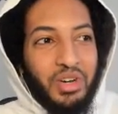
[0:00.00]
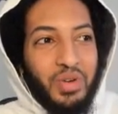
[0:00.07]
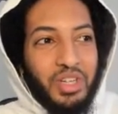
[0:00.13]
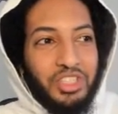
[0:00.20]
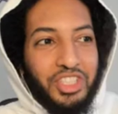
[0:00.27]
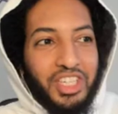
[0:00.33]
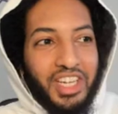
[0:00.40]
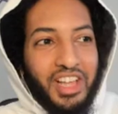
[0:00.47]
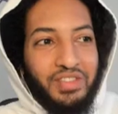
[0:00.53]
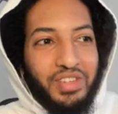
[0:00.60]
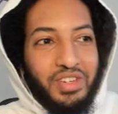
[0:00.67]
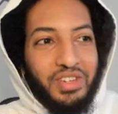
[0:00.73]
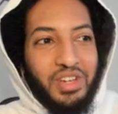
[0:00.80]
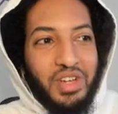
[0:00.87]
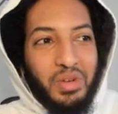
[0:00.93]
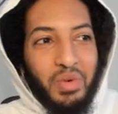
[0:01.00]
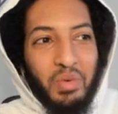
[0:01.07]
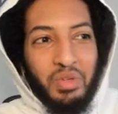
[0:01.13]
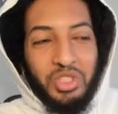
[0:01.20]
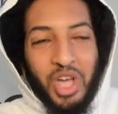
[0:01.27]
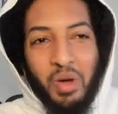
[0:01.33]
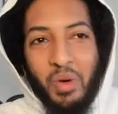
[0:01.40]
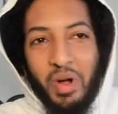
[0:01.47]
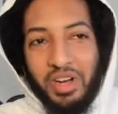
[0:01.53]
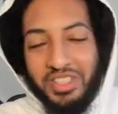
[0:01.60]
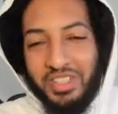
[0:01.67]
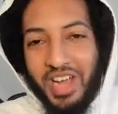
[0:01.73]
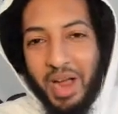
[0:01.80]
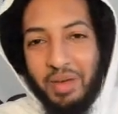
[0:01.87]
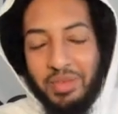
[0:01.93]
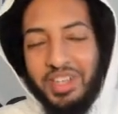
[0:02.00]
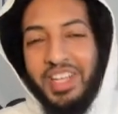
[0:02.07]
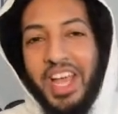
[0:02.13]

Question 11, what would John Walker tell Kaepernick?